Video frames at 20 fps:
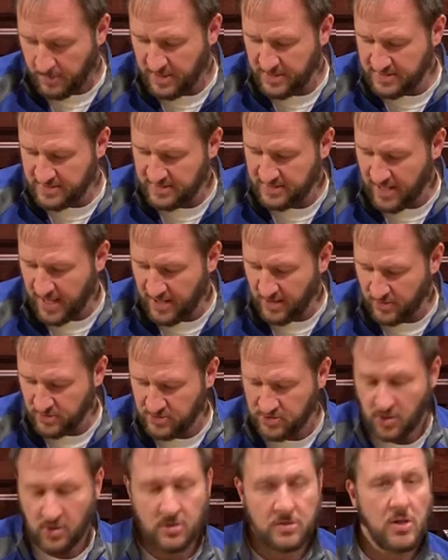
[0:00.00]
His
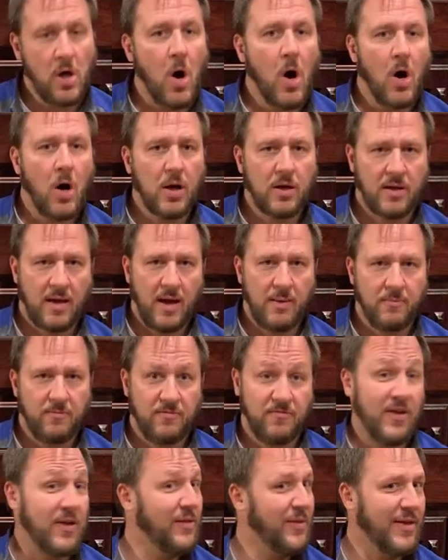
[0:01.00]
nails are long. I'm
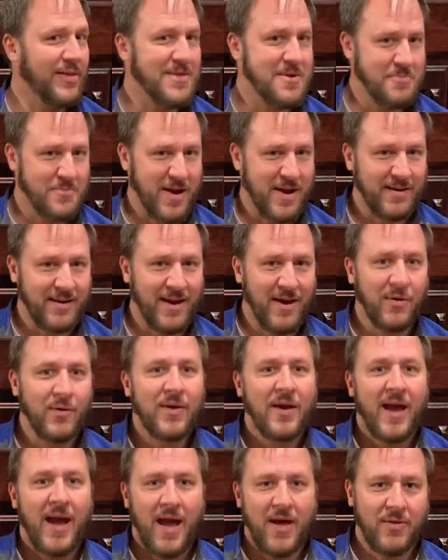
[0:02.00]
feeling them right now.
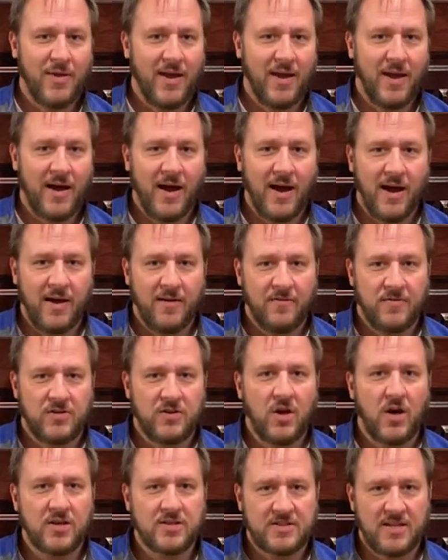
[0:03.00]
And they, if a
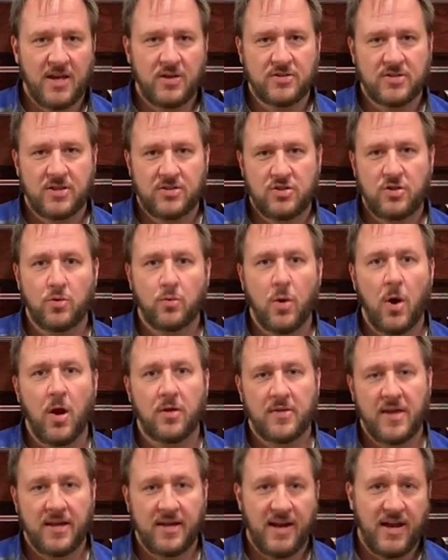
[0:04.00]
dog's nails get too
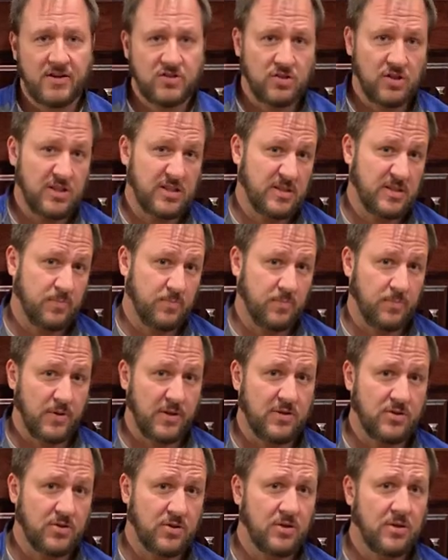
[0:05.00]
long, they can actually
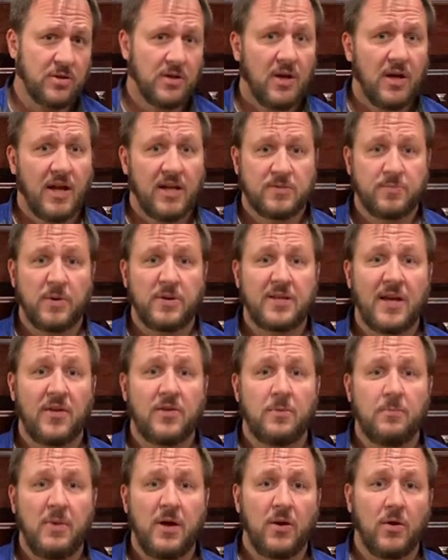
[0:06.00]
splinter and split
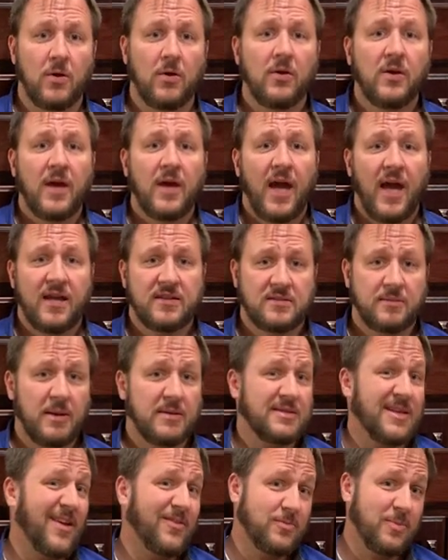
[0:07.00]
down the middle. And
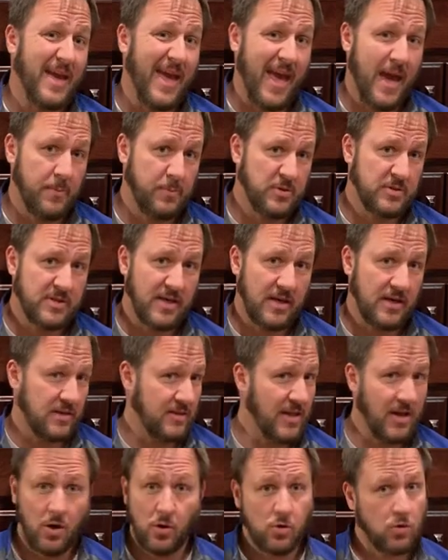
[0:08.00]
sometimes they have to be
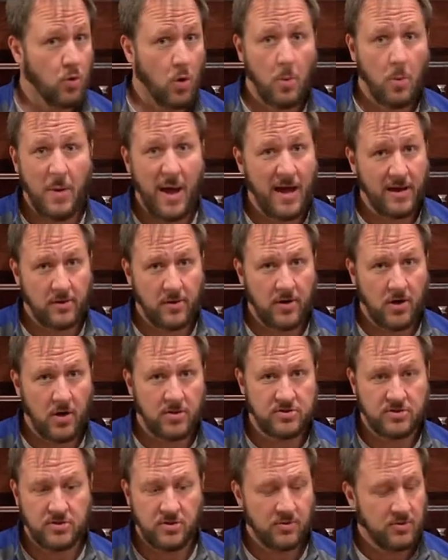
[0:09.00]
amputated. They don't grow back like
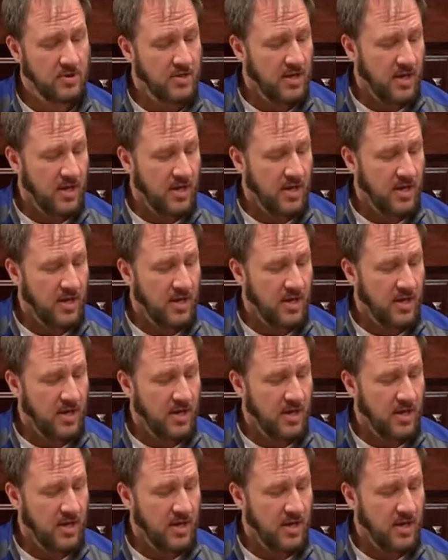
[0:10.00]
ours do.